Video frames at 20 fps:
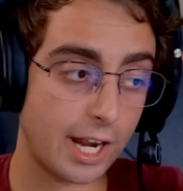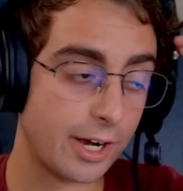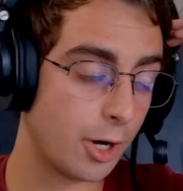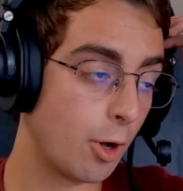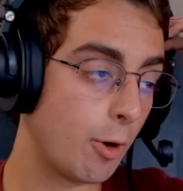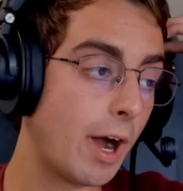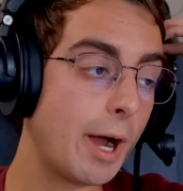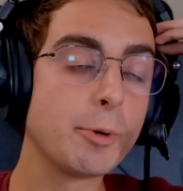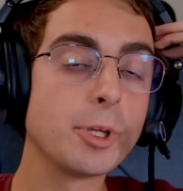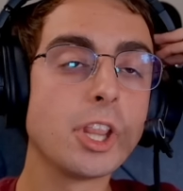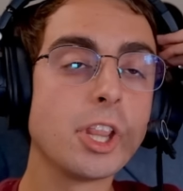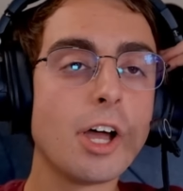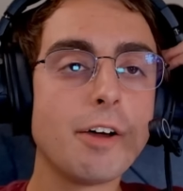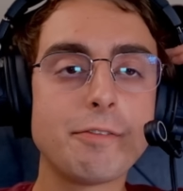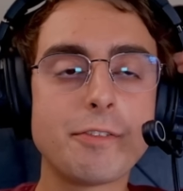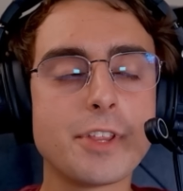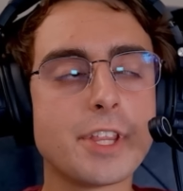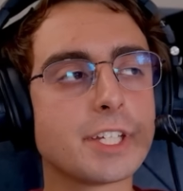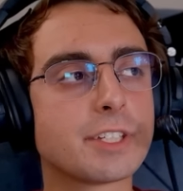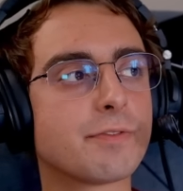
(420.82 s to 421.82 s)
I don't know. I would
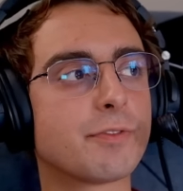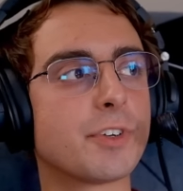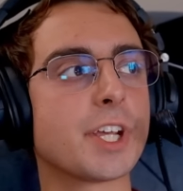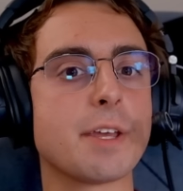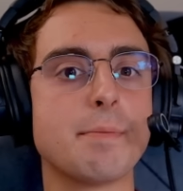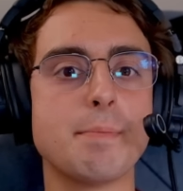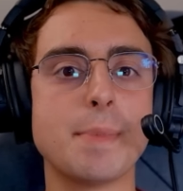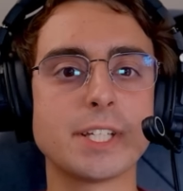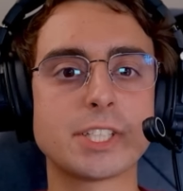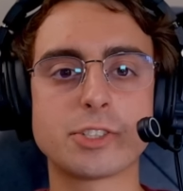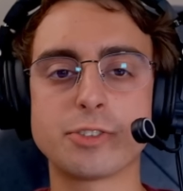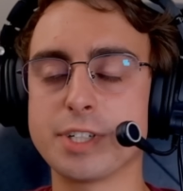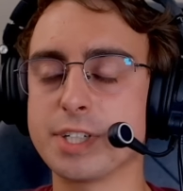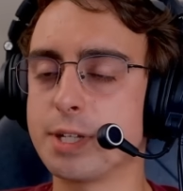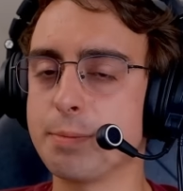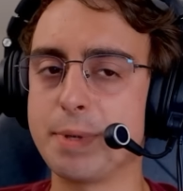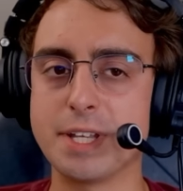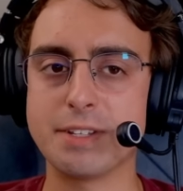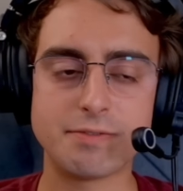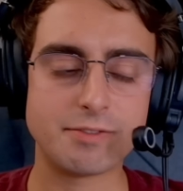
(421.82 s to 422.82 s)
love for this freaking mystery
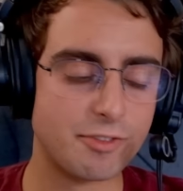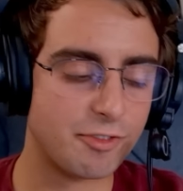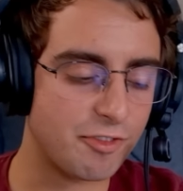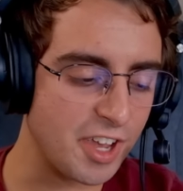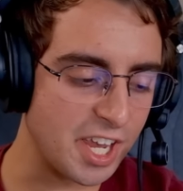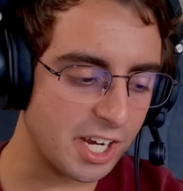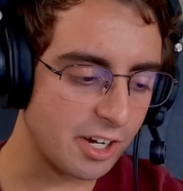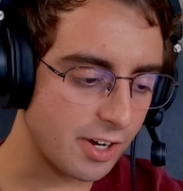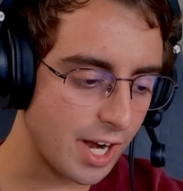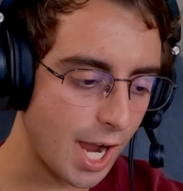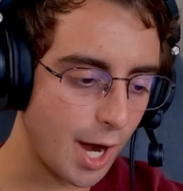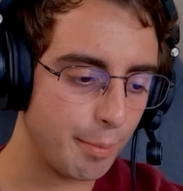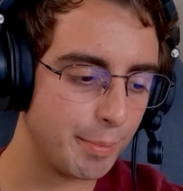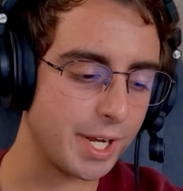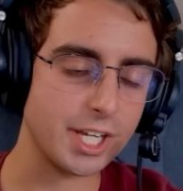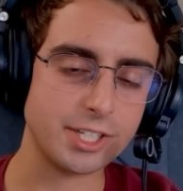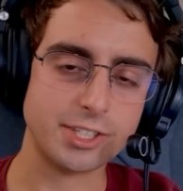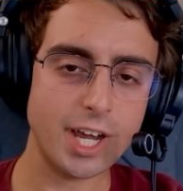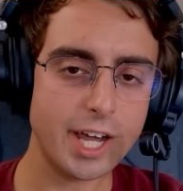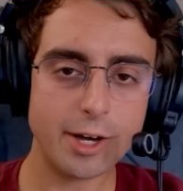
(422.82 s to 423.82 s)
to be figured out,
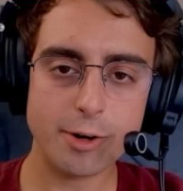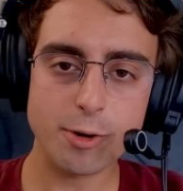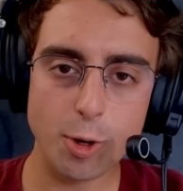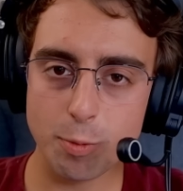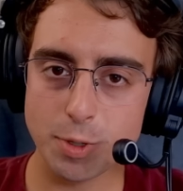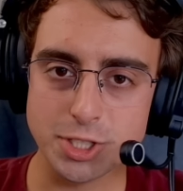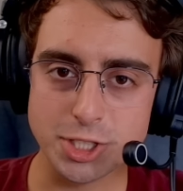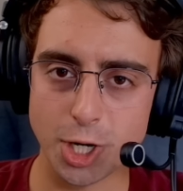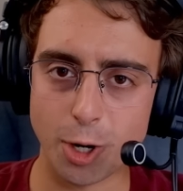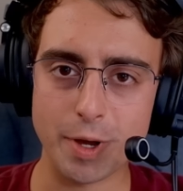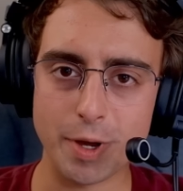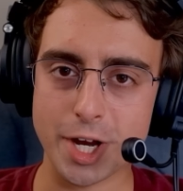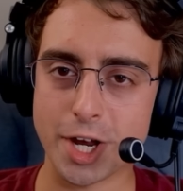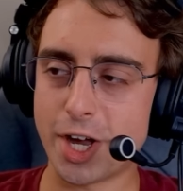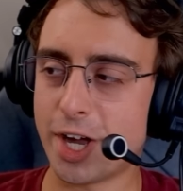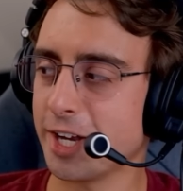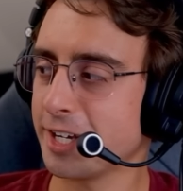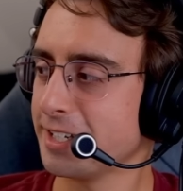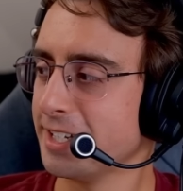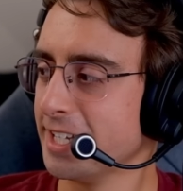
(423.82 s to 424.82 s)
because I don't know what's going
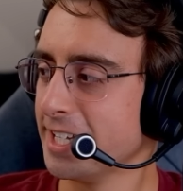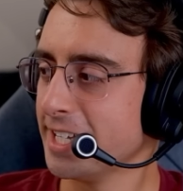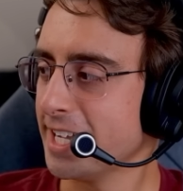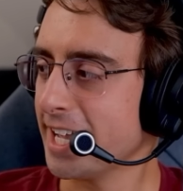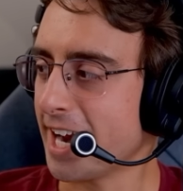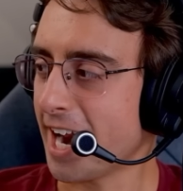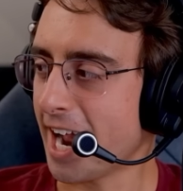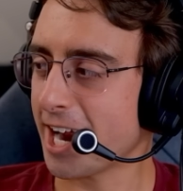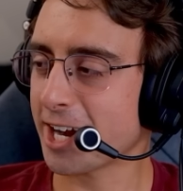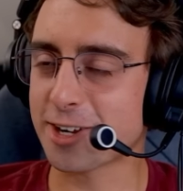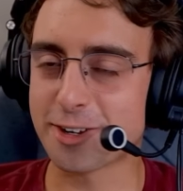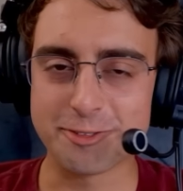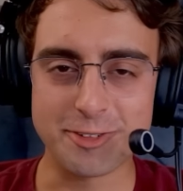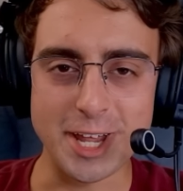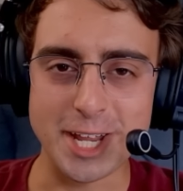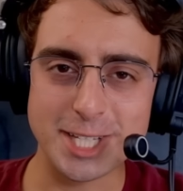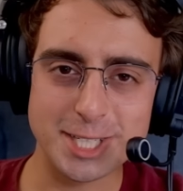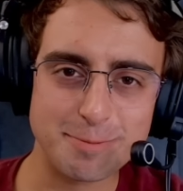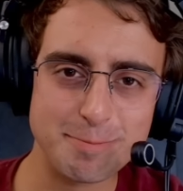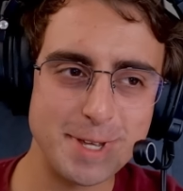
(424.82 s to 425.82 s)
on. It
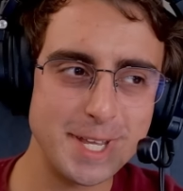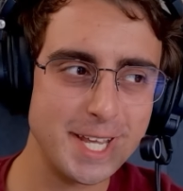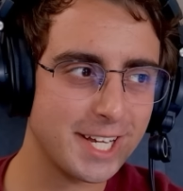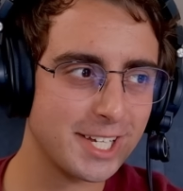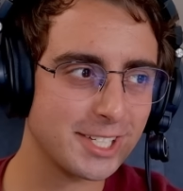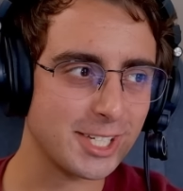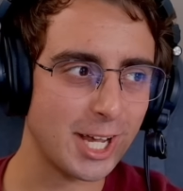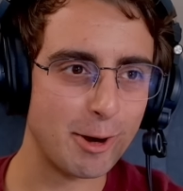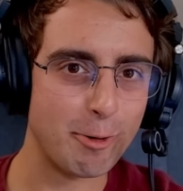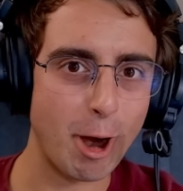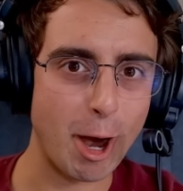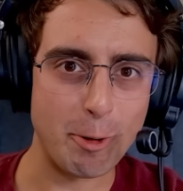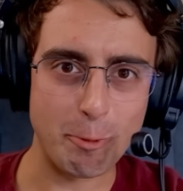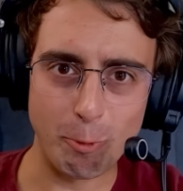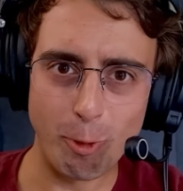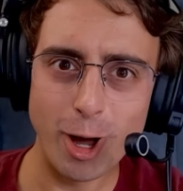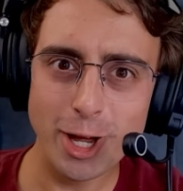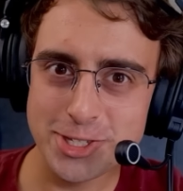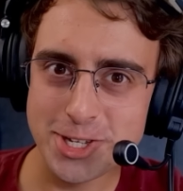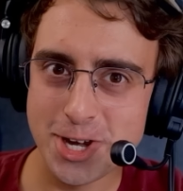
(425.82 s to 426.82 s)
aggravates me because I, I
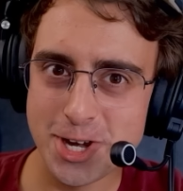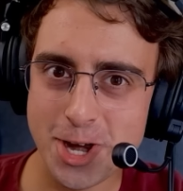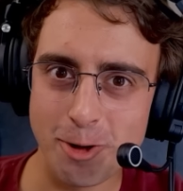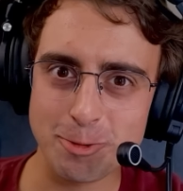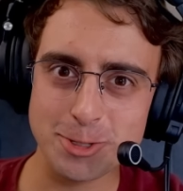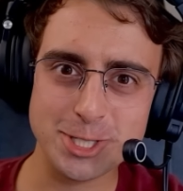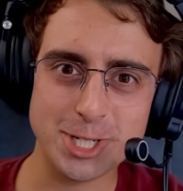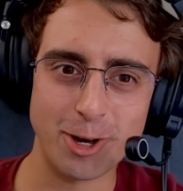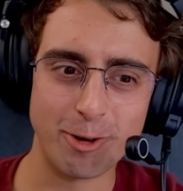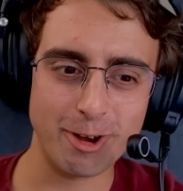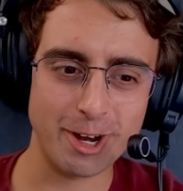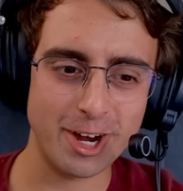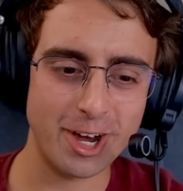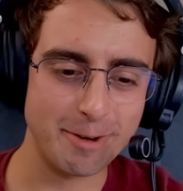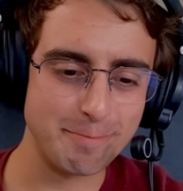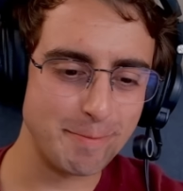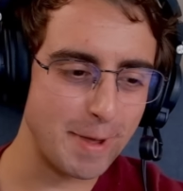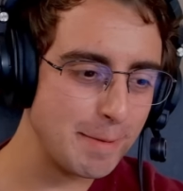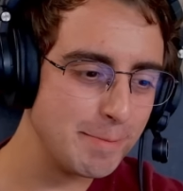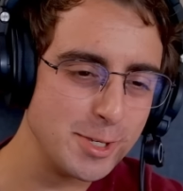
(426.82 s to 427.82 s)
want to know what's going
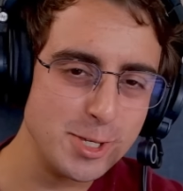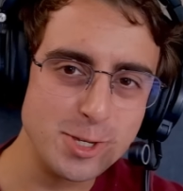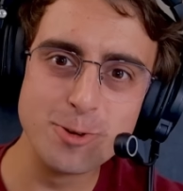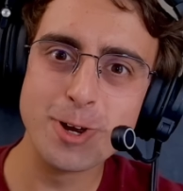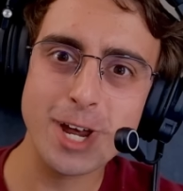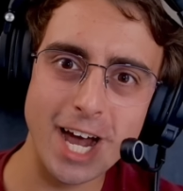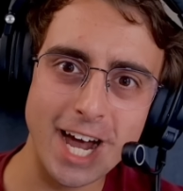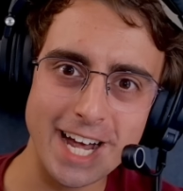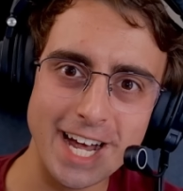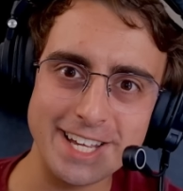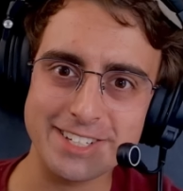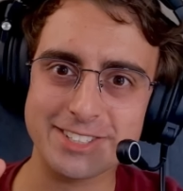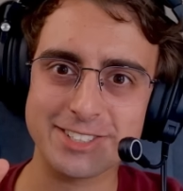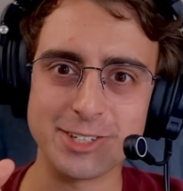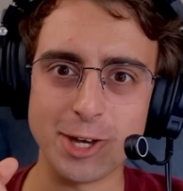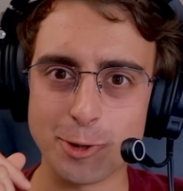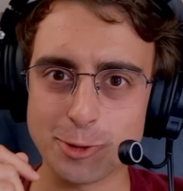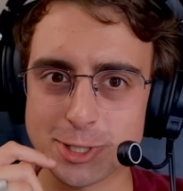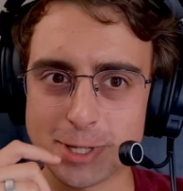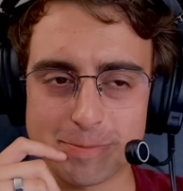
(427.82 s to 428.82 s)
on. Maybe you guys
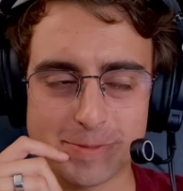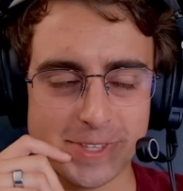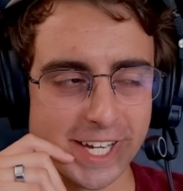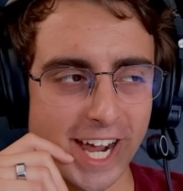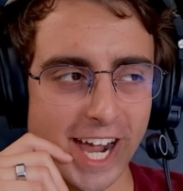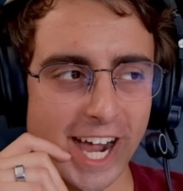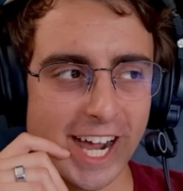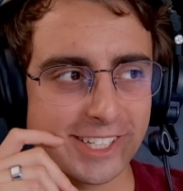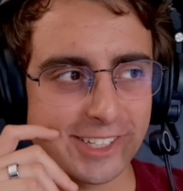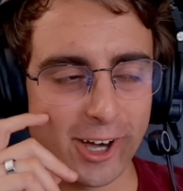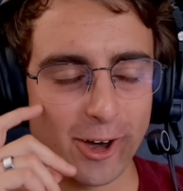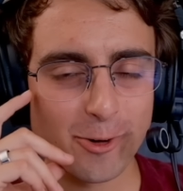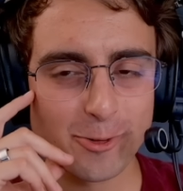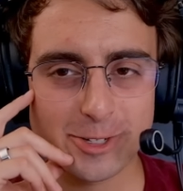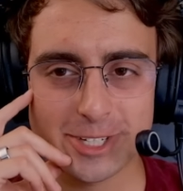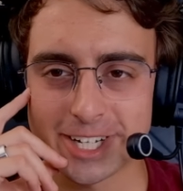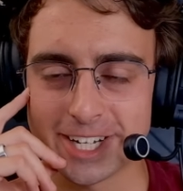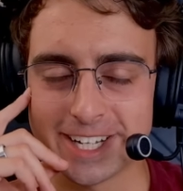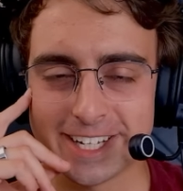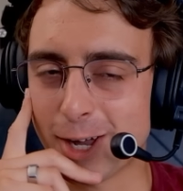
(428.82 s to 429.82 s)
know something I
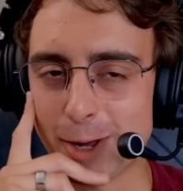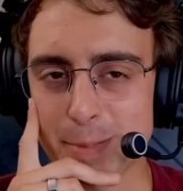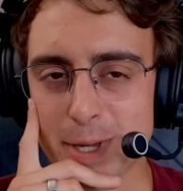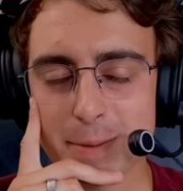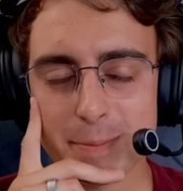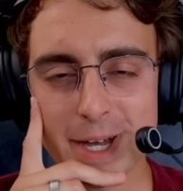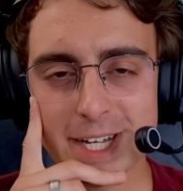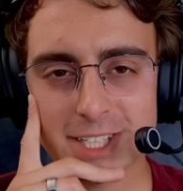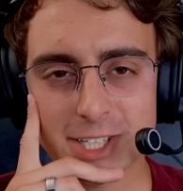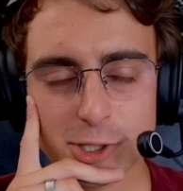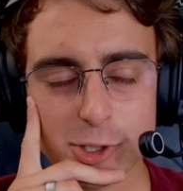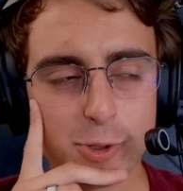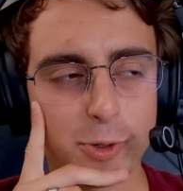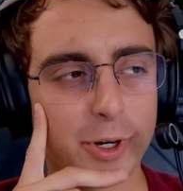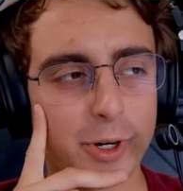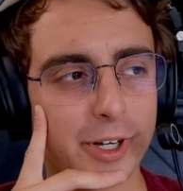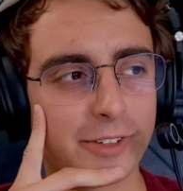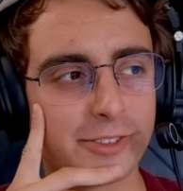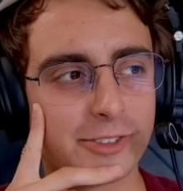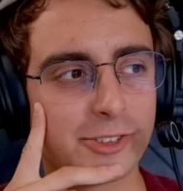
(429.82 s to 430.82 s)
don't. Uh, me and my
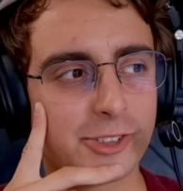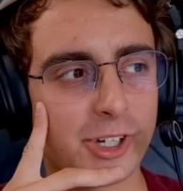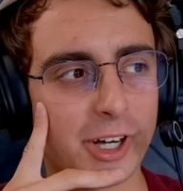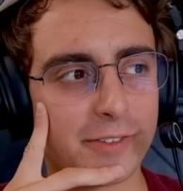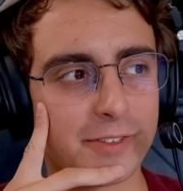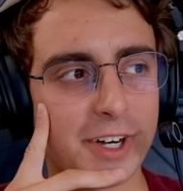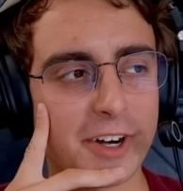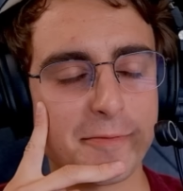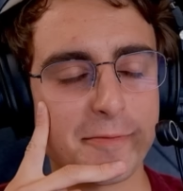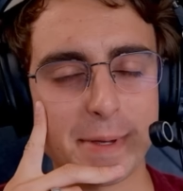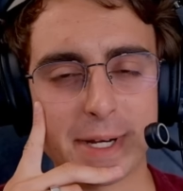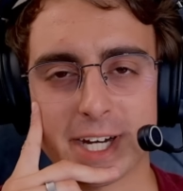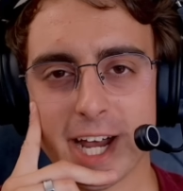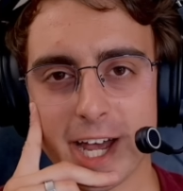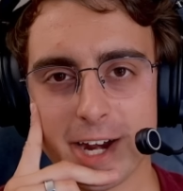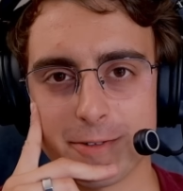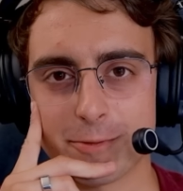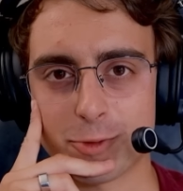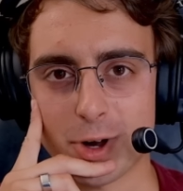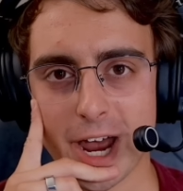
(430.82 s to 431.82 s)
Discord server have been
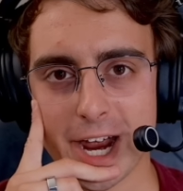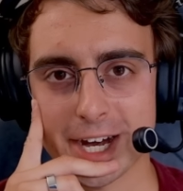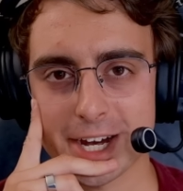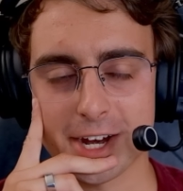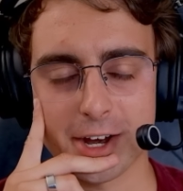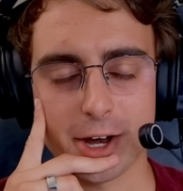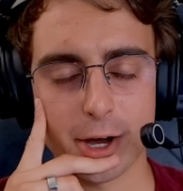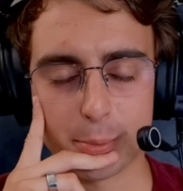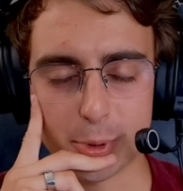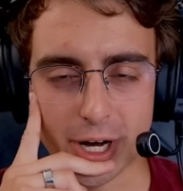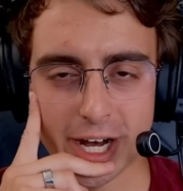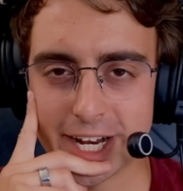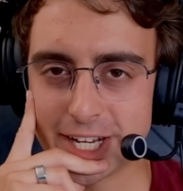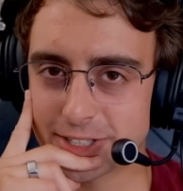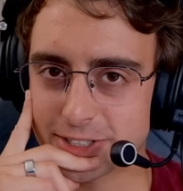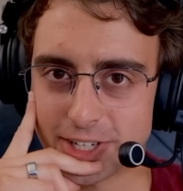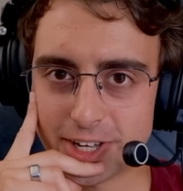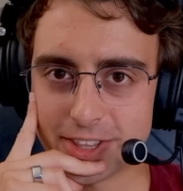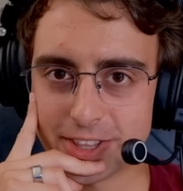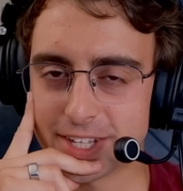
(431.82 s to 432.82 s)
kind of racking our
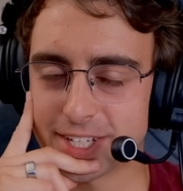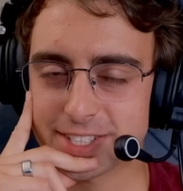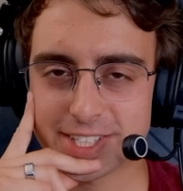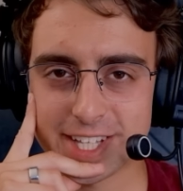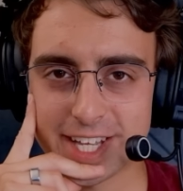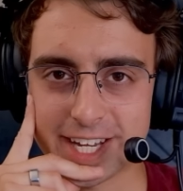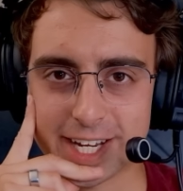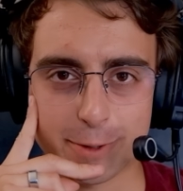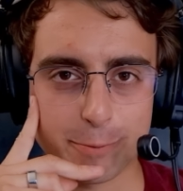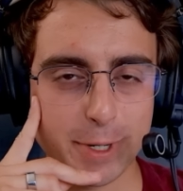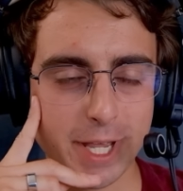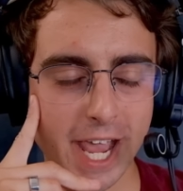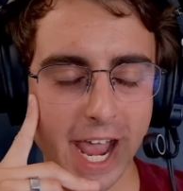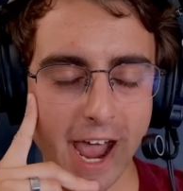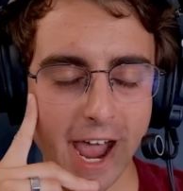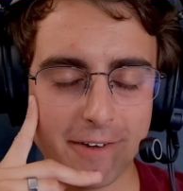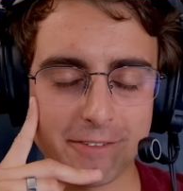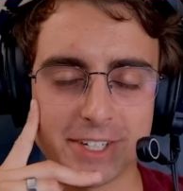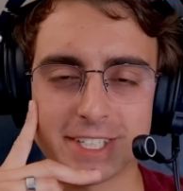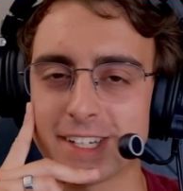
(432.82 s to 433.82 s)
brains on this thing, and we
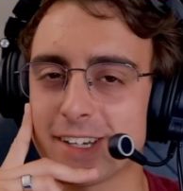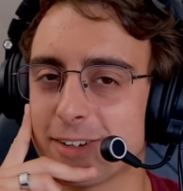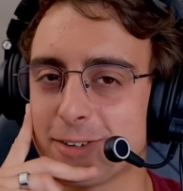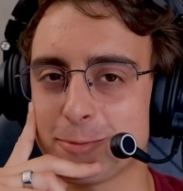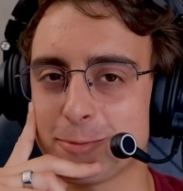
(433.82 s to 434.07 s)
haven't